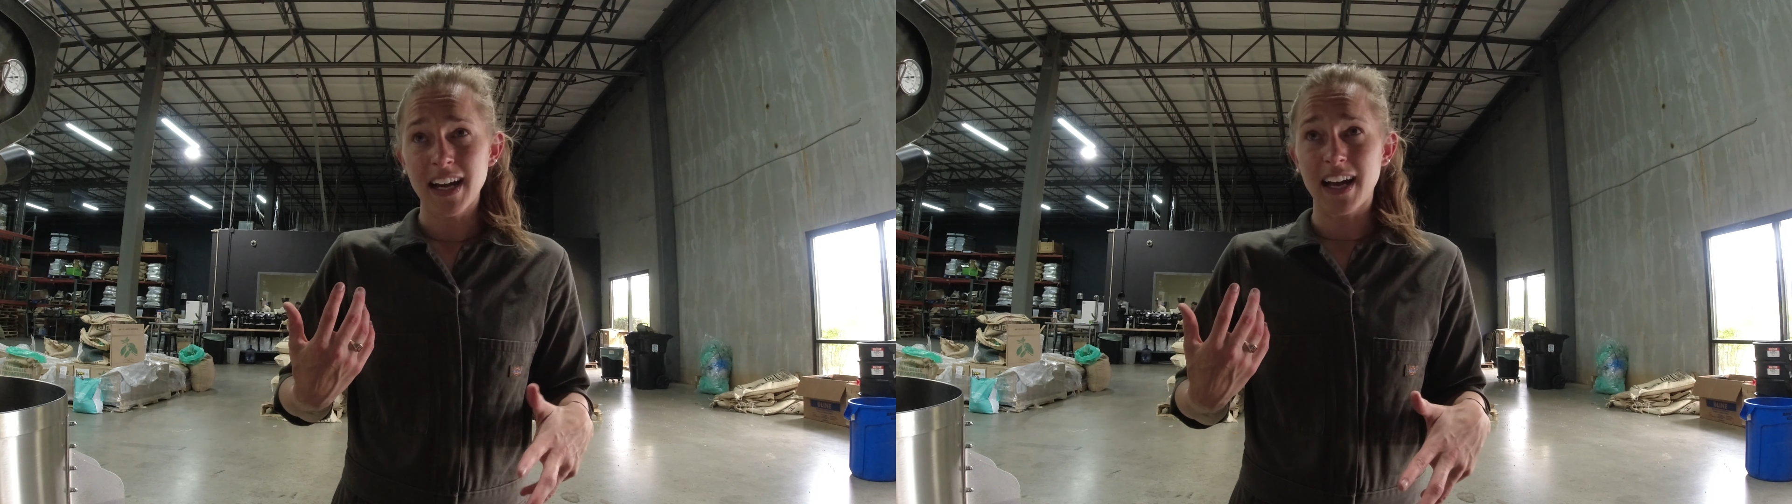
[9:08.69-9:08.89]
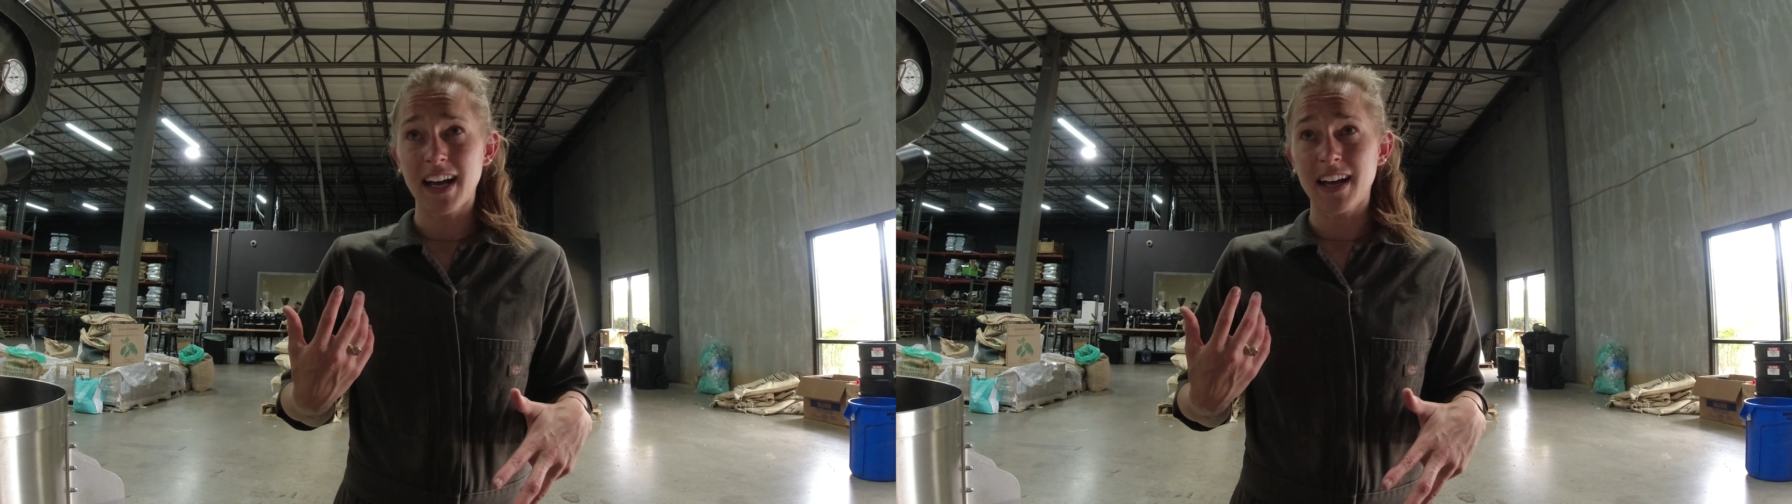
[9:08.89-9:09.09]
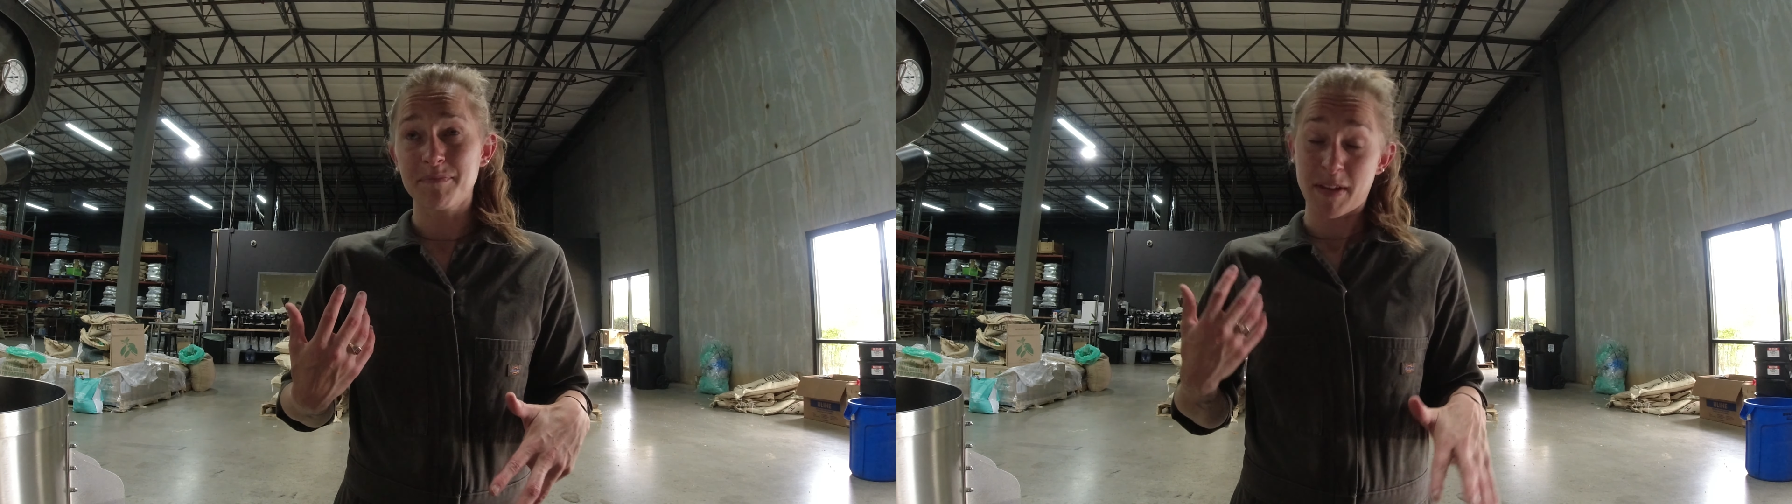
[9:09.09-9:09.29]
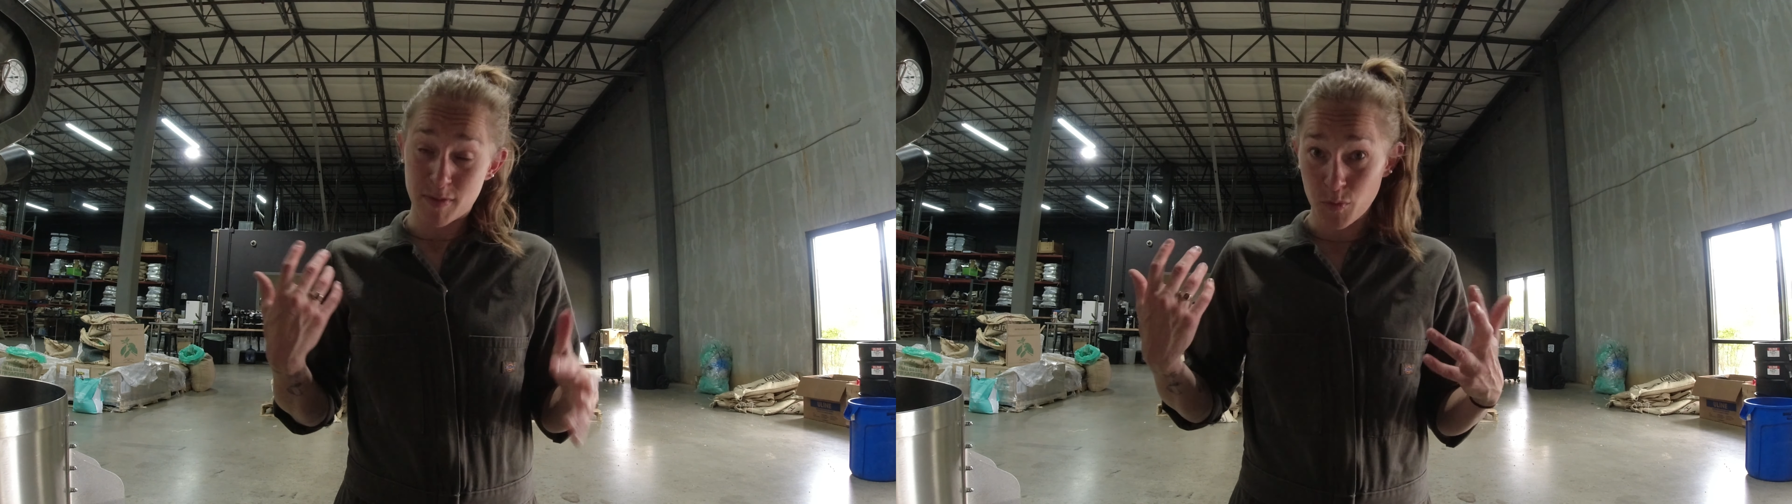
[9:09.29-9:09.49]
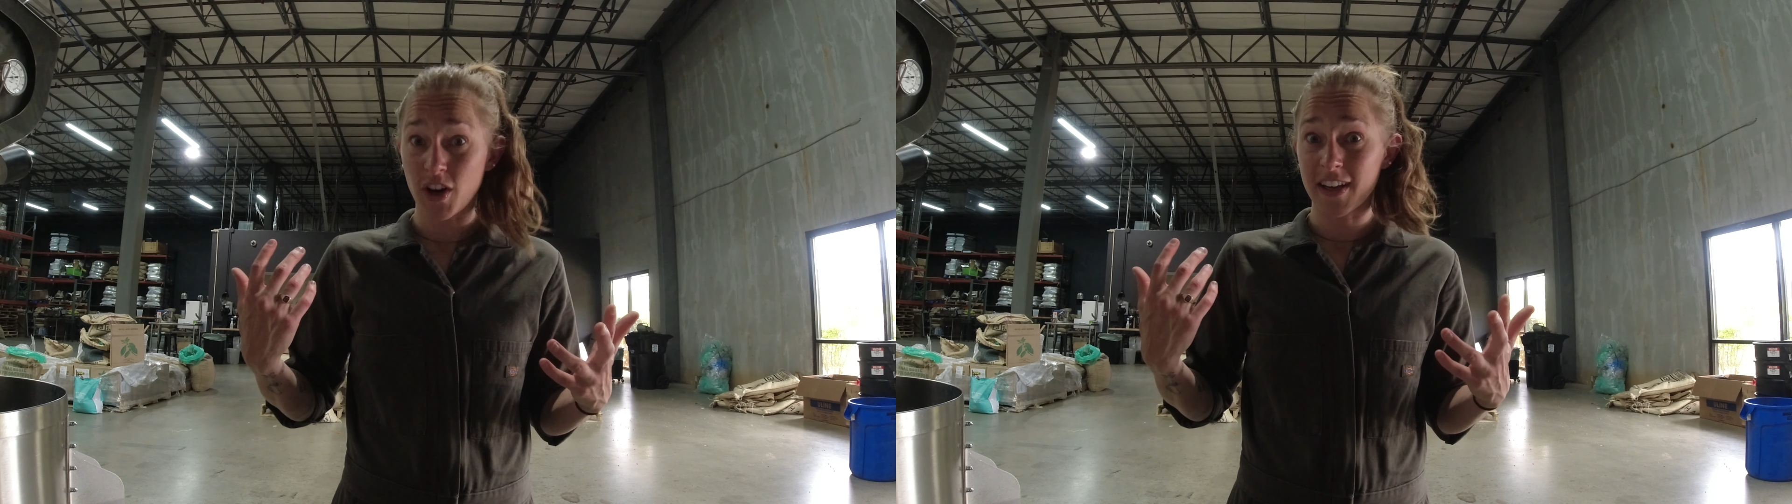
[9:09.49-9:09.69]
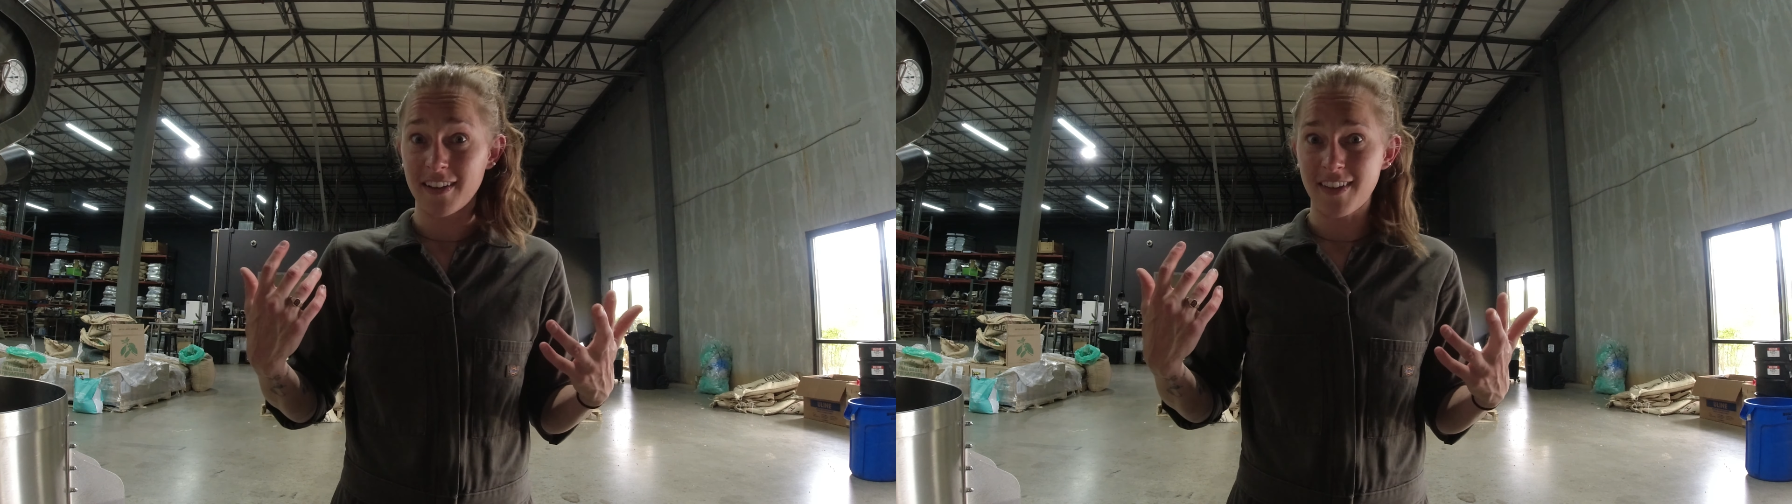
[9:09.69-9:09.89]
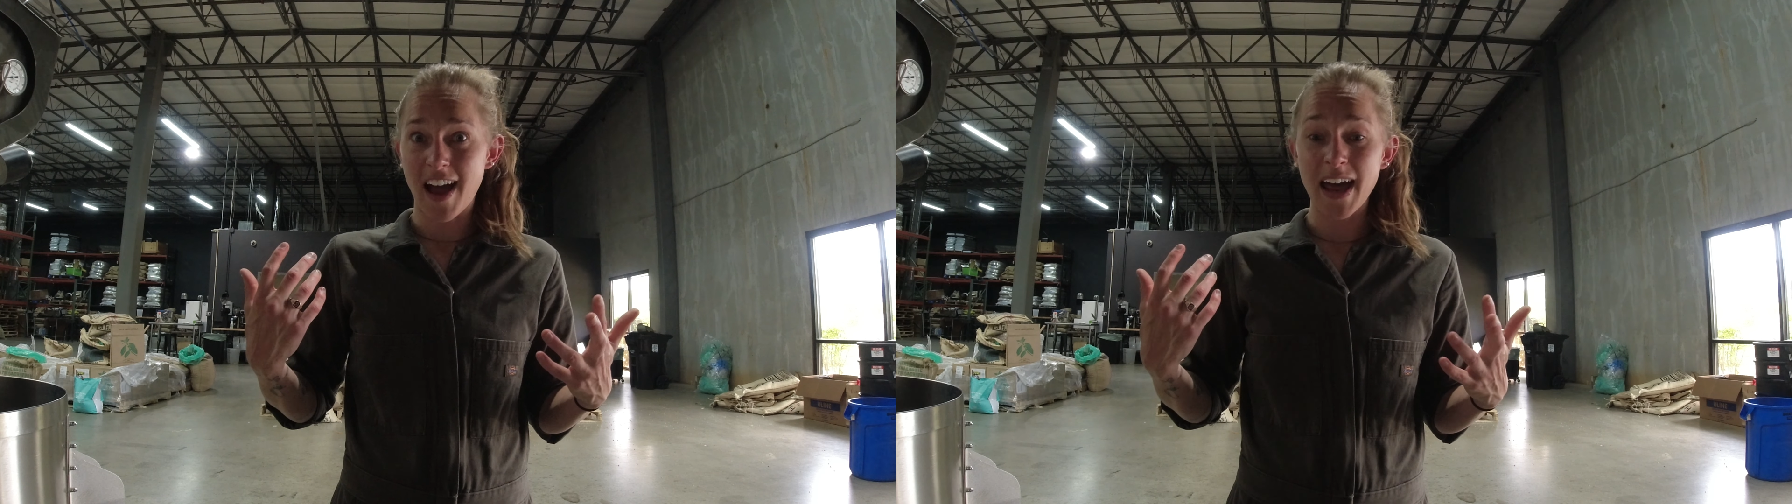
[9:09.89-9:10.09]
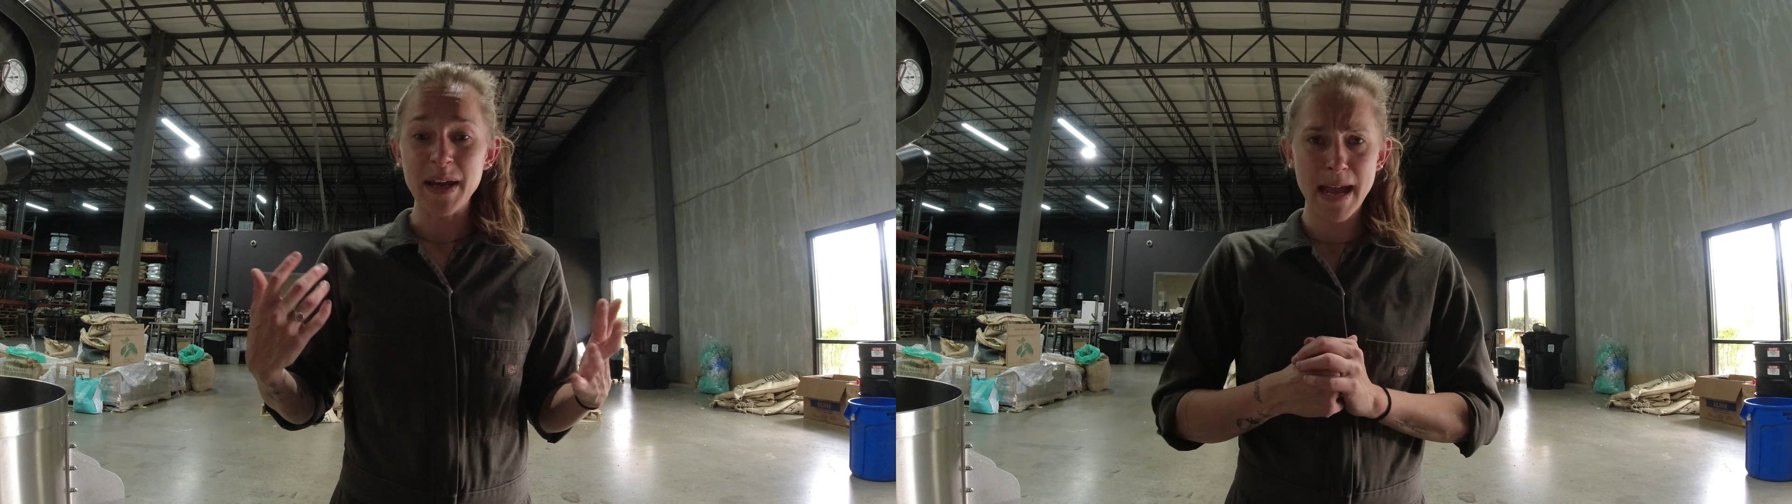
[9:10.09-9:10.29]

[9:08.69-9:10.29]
I've been working a lot.